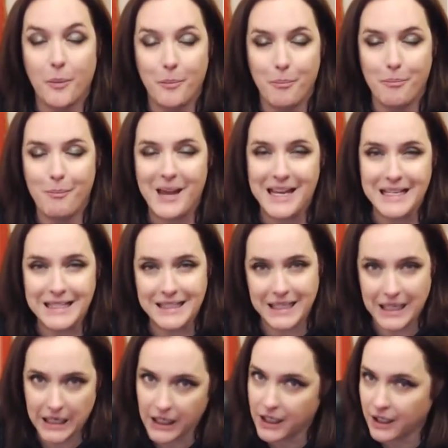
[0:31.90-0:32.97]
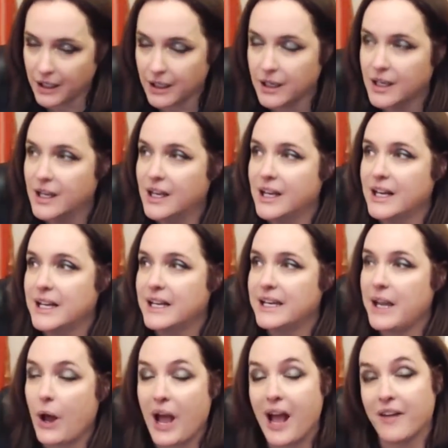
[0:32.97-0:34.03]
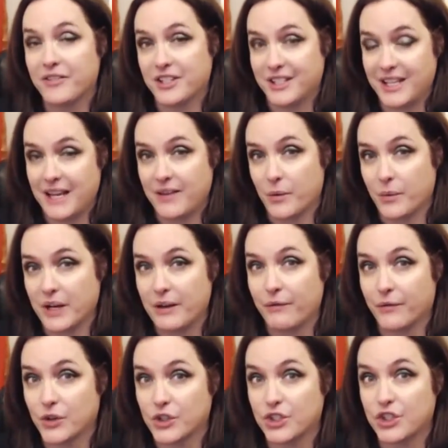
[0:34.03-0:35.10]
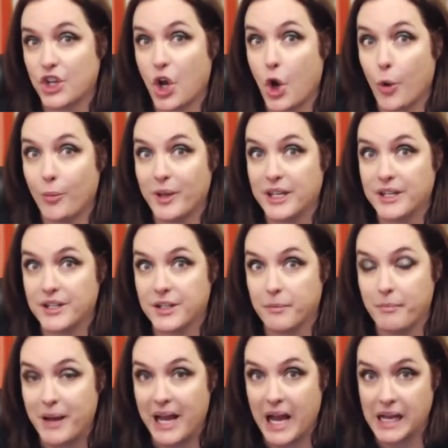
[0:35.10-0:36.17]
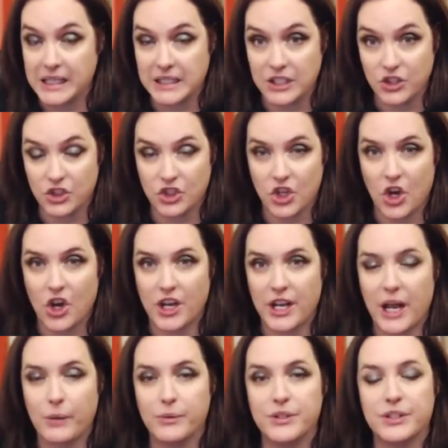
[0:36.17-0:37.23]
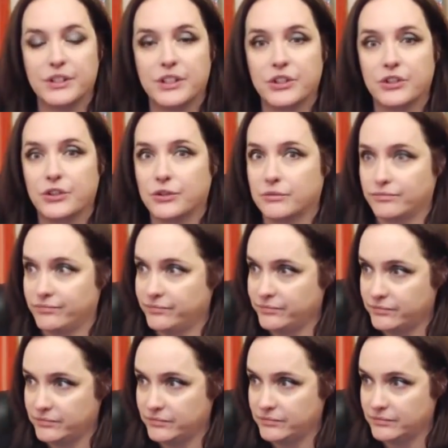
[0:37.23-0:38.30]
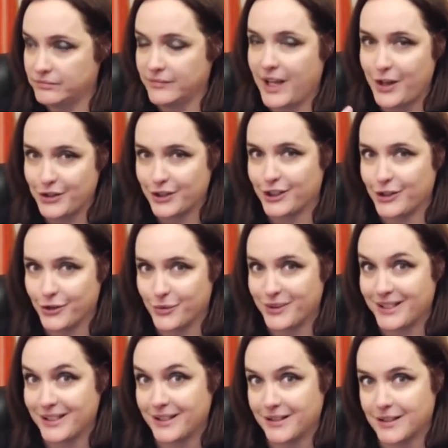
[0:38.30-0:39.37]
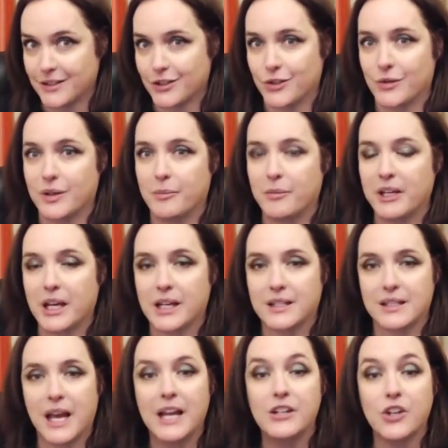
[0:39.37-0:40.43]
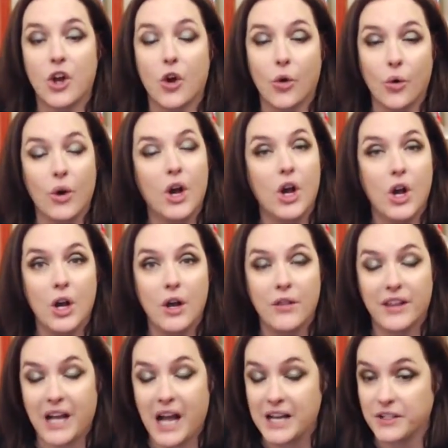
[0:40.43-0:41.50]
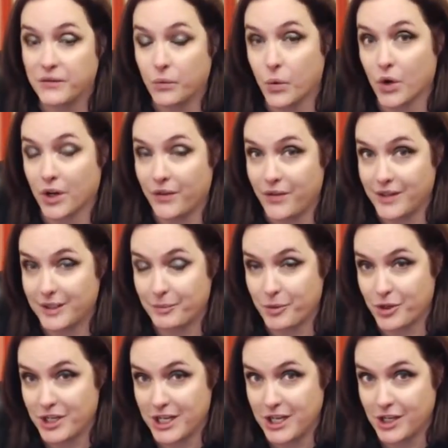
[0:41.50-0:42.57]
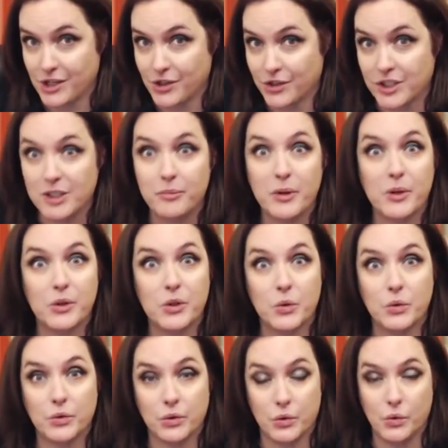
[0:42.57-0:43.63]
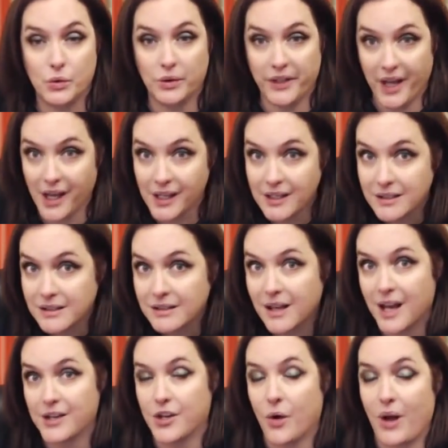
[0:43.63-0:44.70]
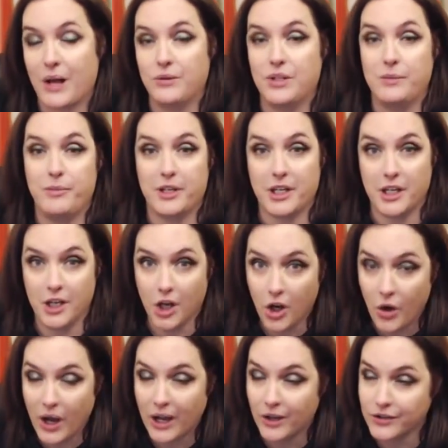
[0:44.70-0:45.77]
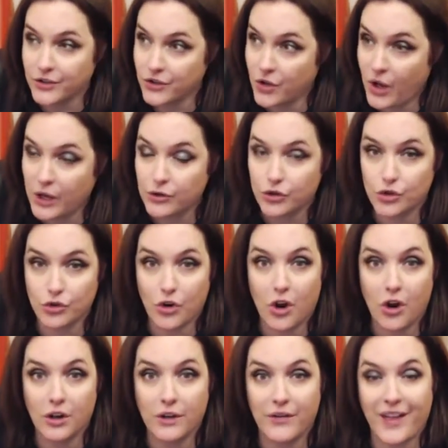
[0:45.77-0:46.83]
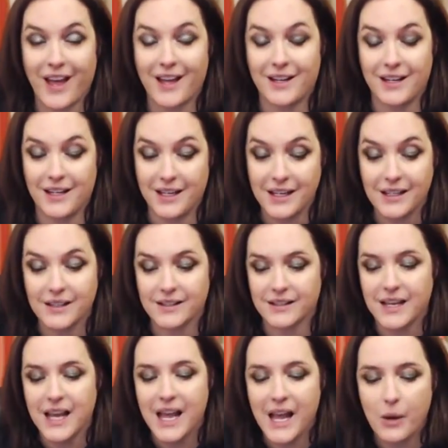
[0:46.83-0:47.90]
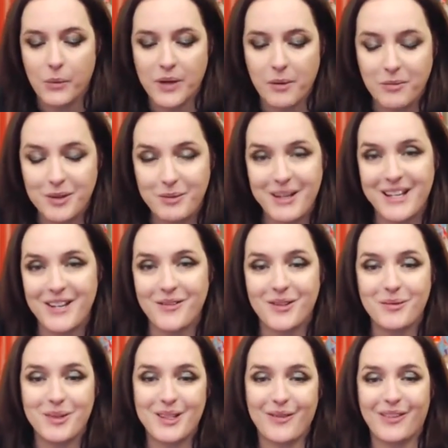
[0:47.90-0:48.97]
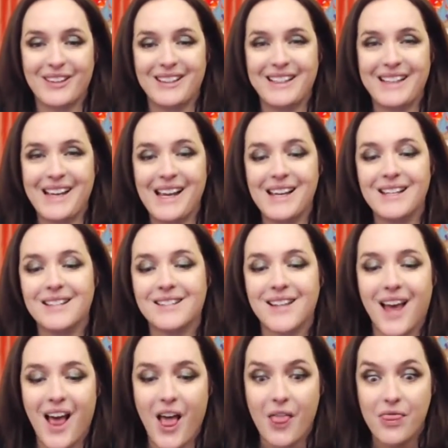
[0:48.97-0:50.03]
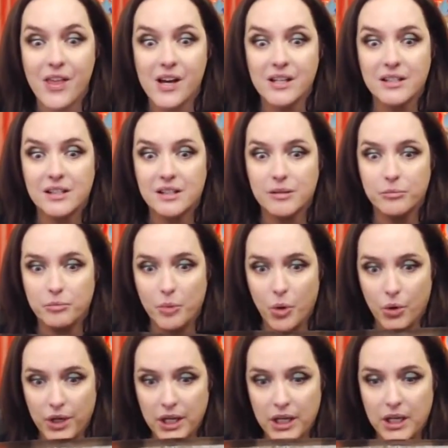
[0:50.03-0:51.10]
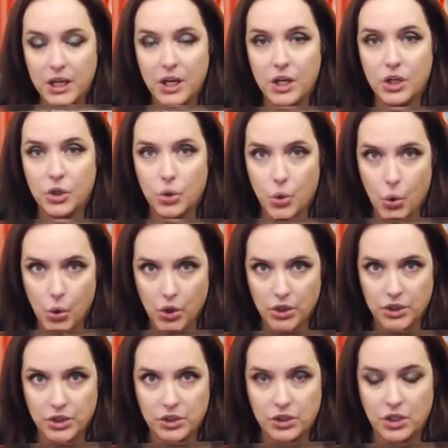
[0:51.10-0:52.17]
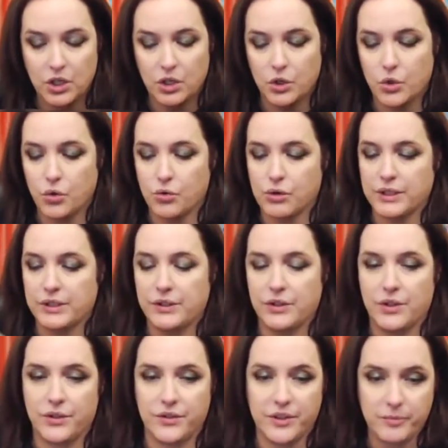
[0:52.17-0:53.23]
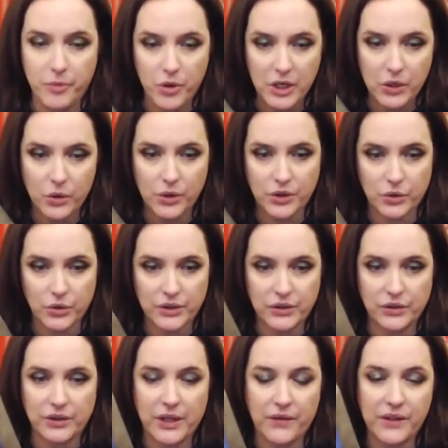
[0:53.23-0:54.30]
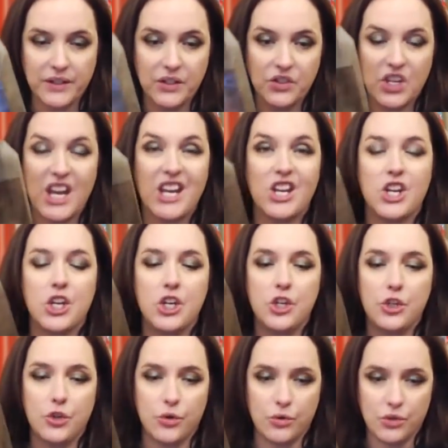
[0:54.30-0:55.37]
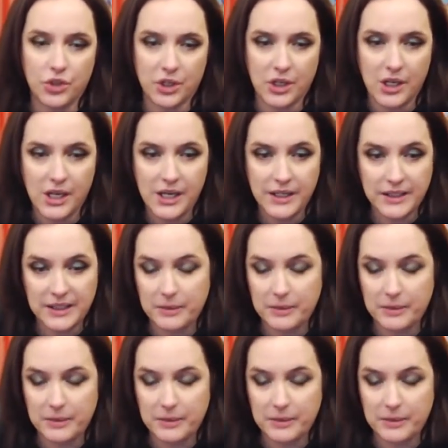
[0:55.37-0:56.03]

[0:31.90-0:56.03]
amazing. Now, I have to say that when I first opened my eyes and saw it, I was a little, mm, I was a little resistant to it, because I know the kind of work this particular spiritual tool does. I know how deep it can go. I also know how strong that it is. What I'm speaking of specifically is the Smoky Quartz crystal, Smoky Quartz crystal. Now, this is a huge